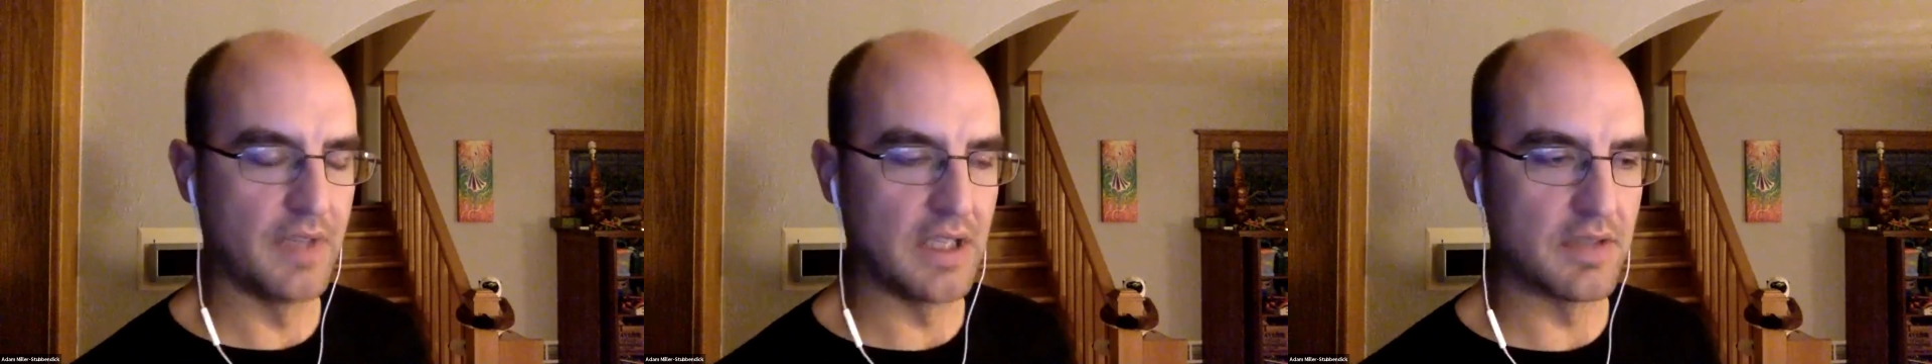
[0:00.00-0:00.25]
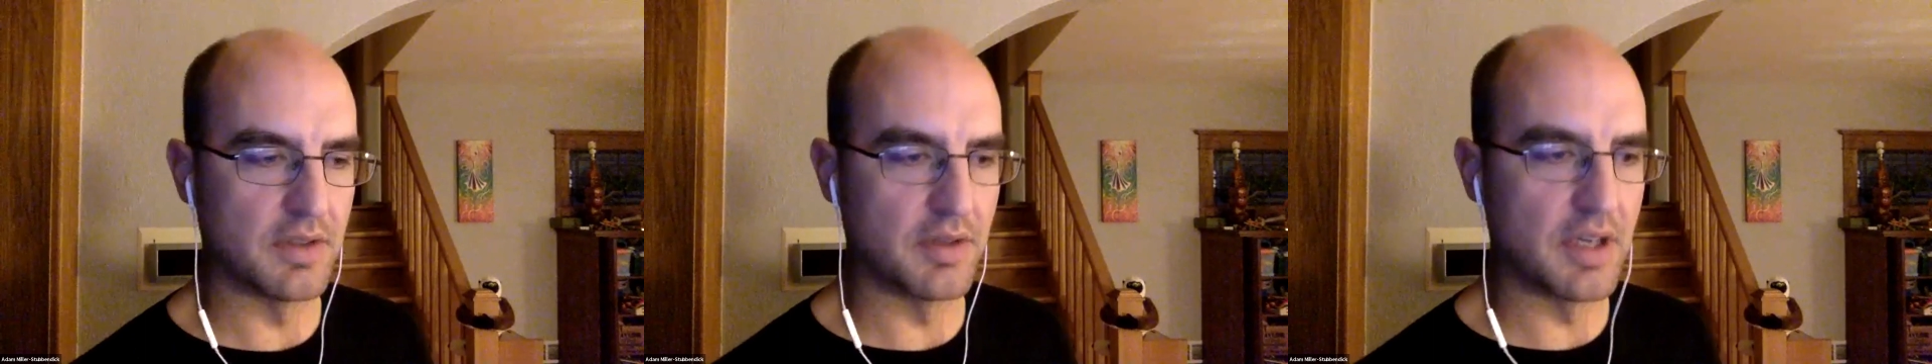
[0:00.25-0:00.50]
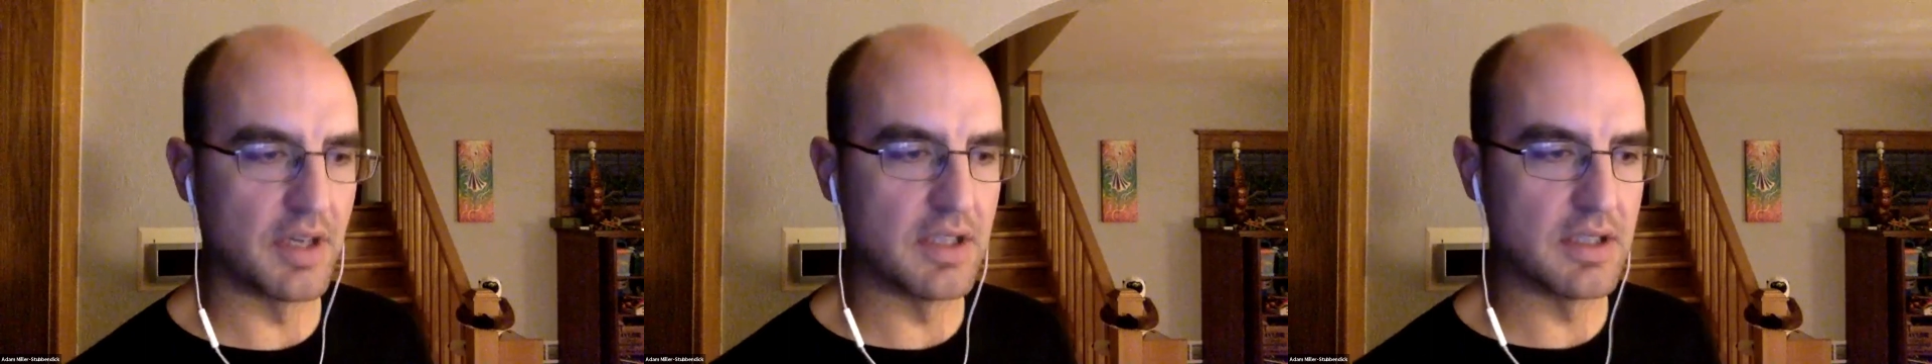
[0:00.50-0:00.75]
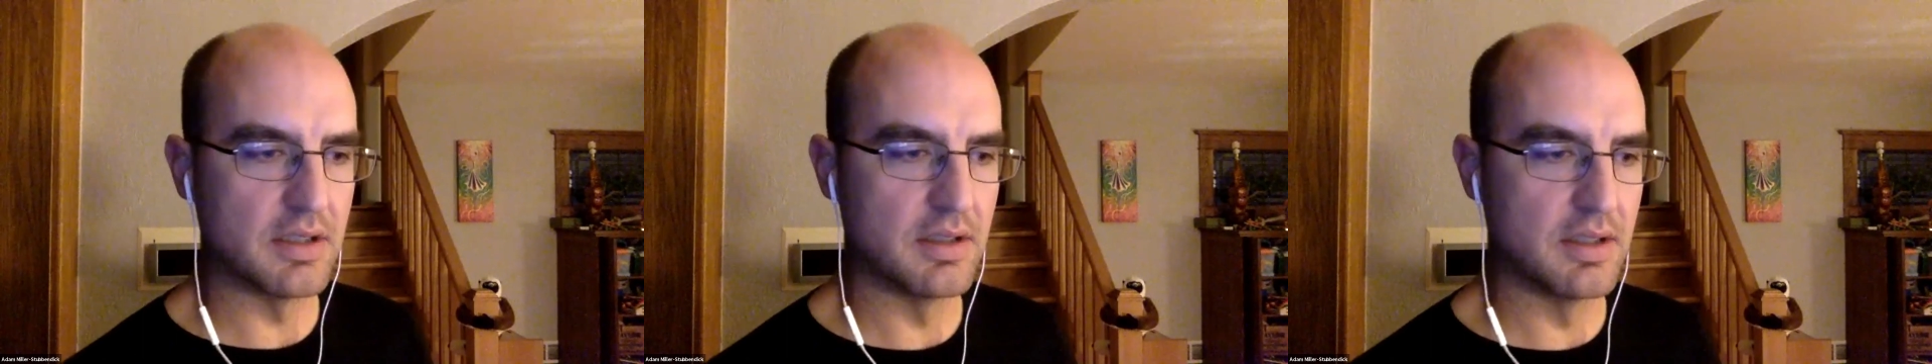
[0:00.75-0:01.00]
Thanks for
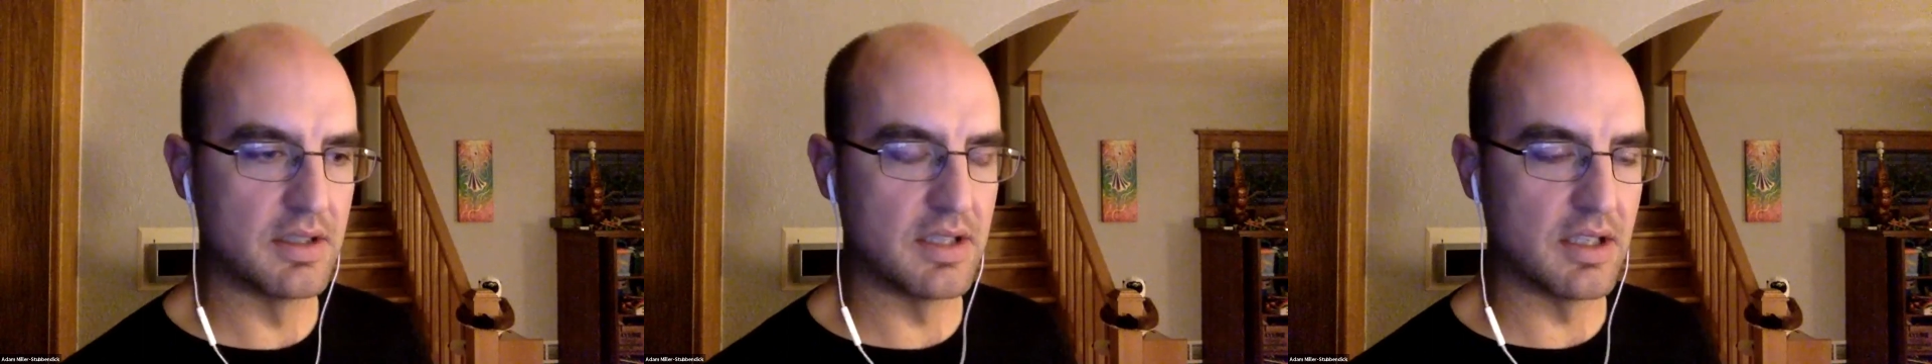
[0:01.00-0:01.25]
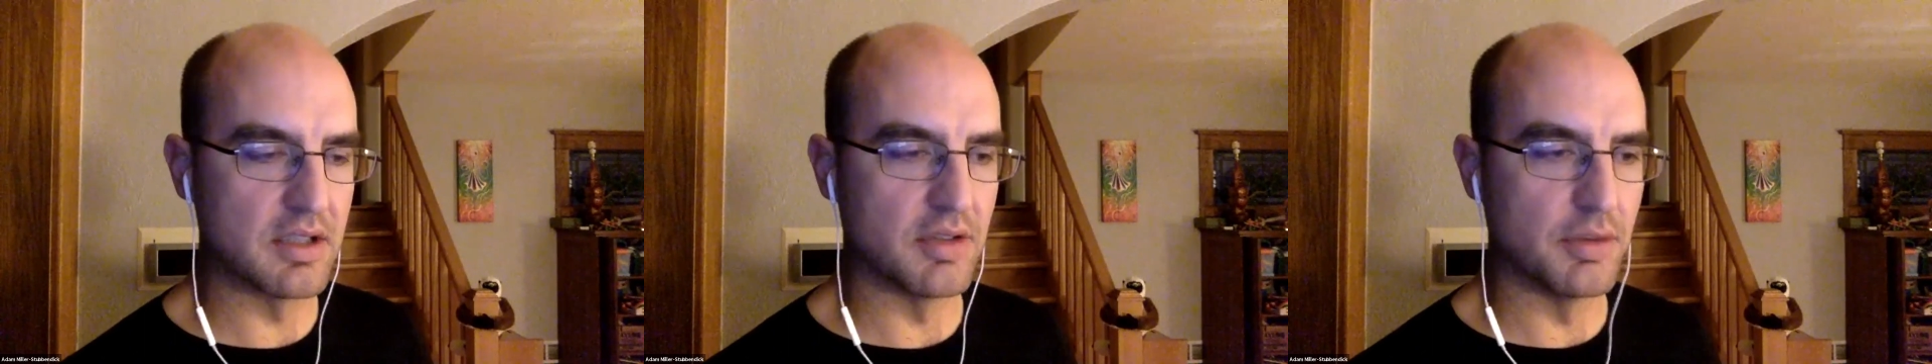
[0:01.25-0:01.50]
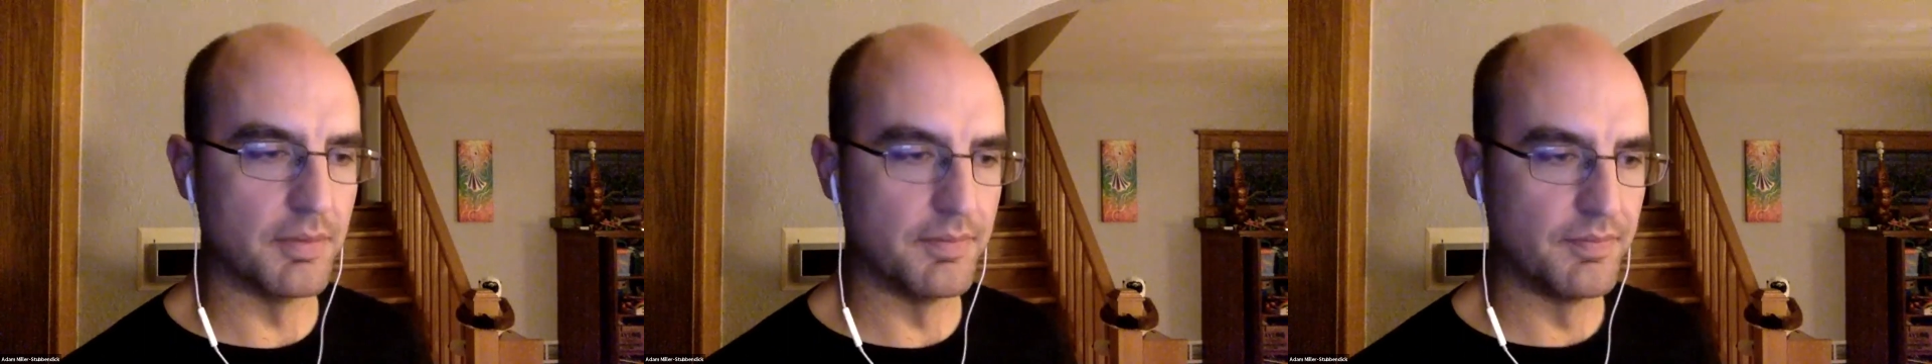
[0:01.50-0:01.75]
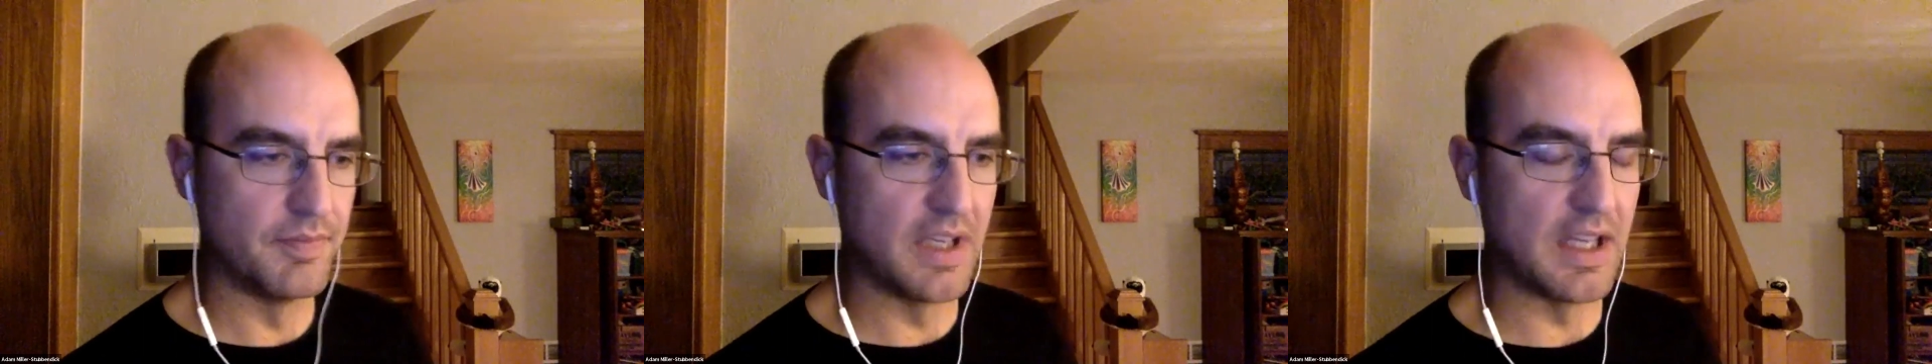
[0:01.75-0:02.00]
grace to see us through.
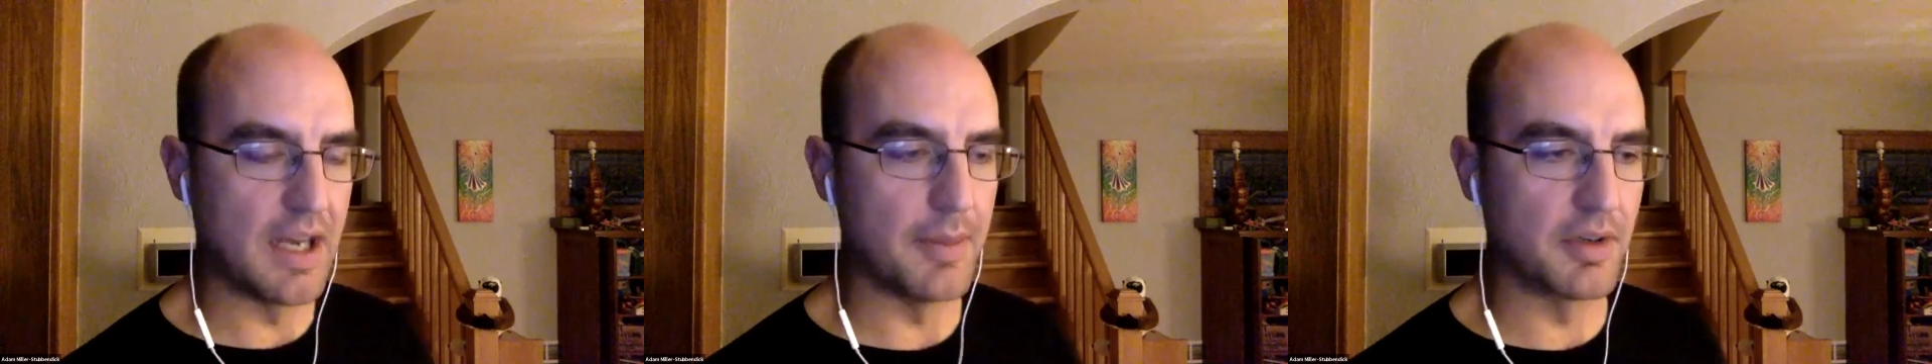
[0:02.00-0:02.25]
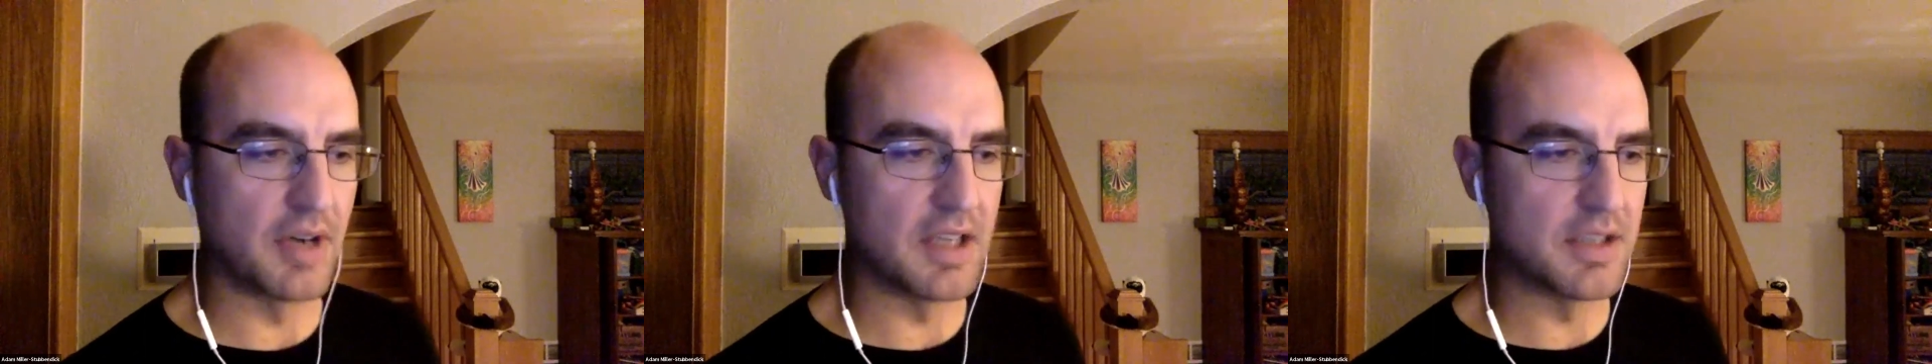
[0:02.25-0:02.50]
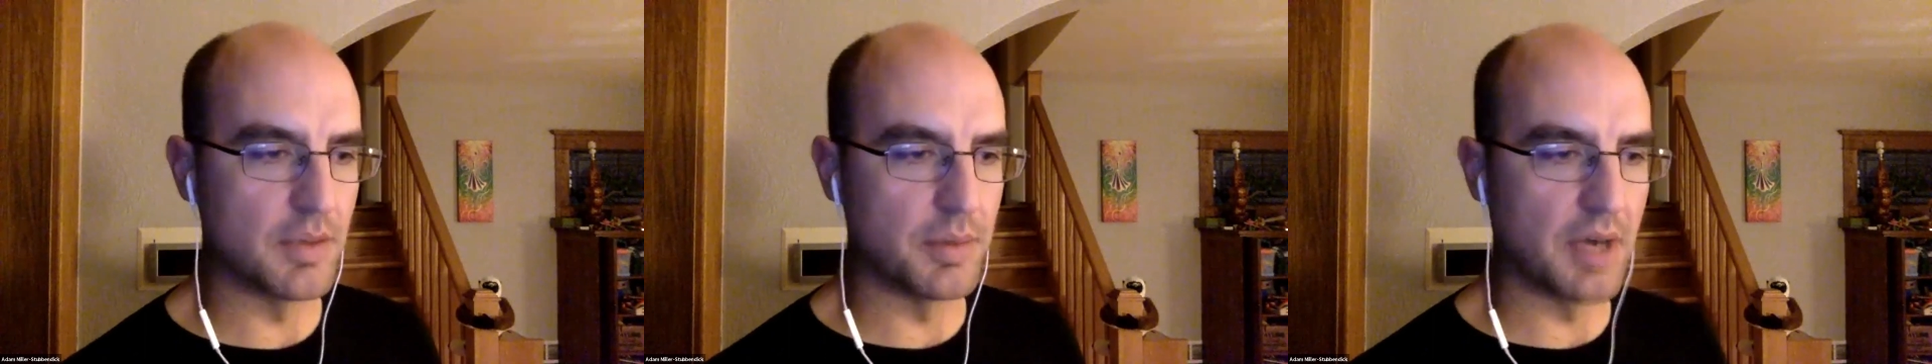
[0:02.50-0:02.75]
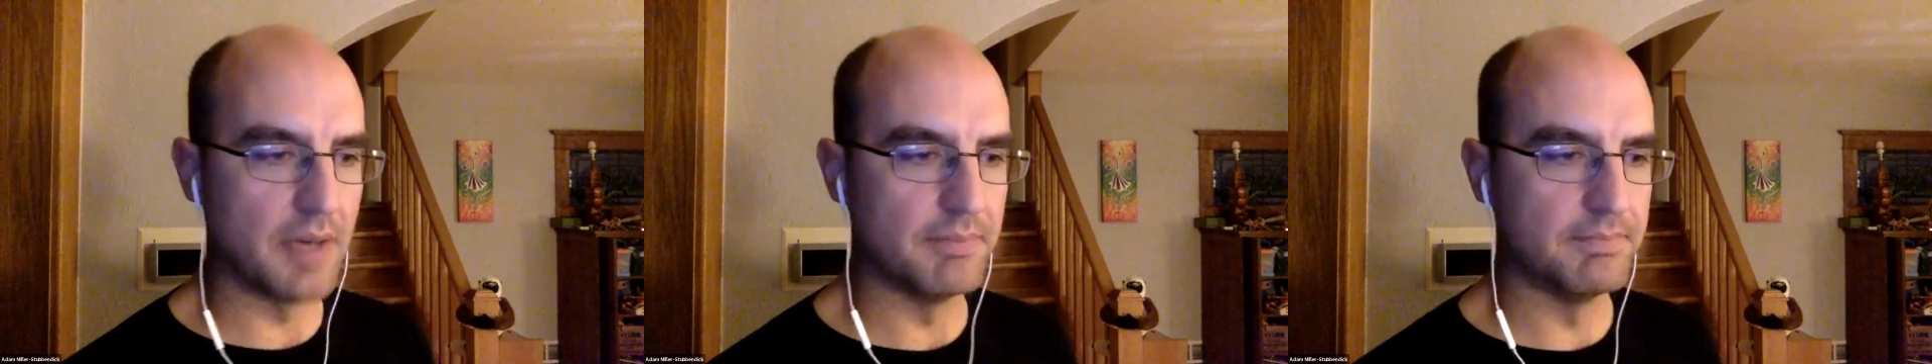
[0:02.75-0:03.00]
In the name of Christ, we
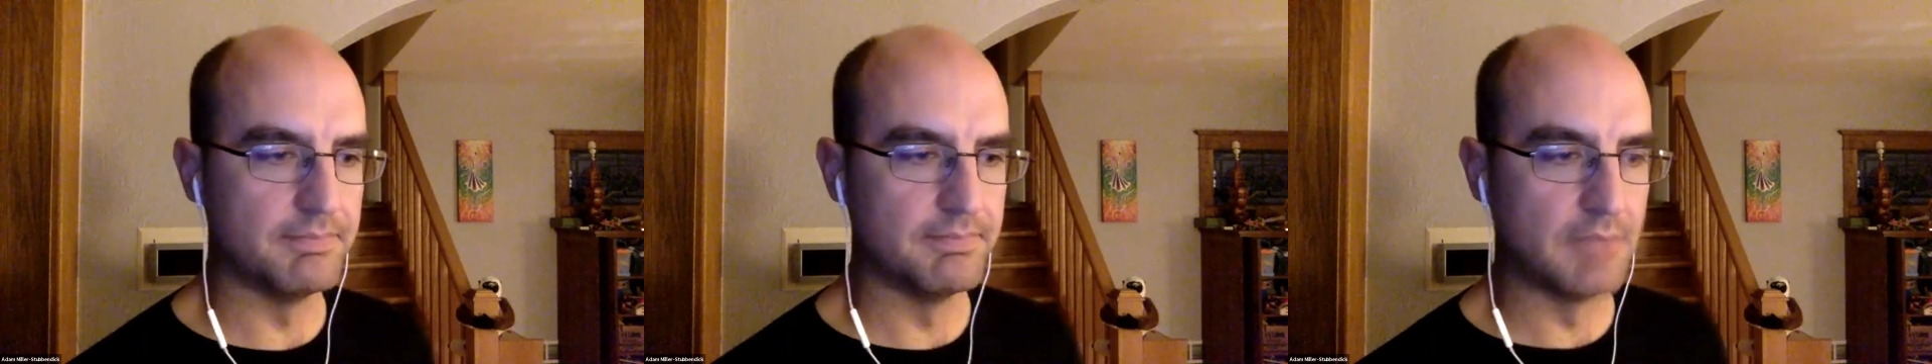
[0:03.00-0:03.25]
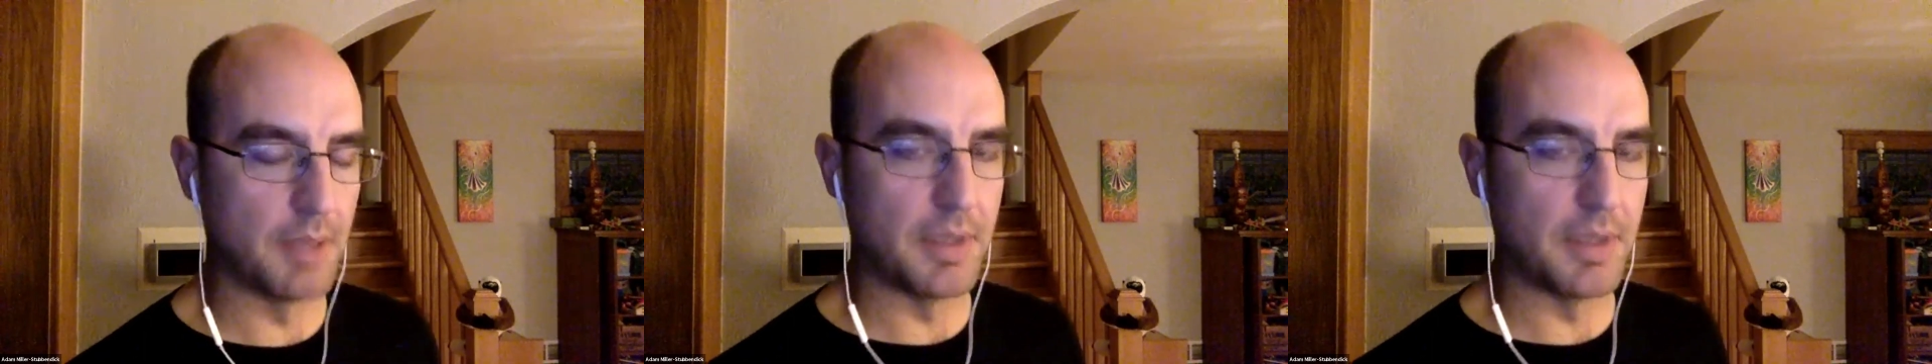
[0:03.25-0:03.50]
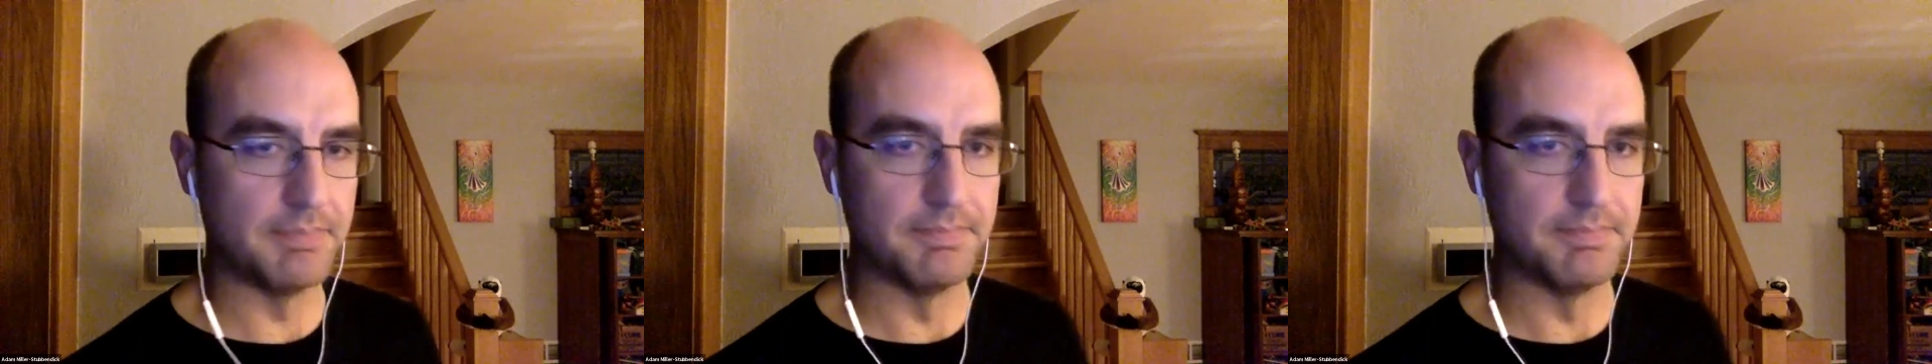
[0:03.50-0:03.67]
pray. Amen.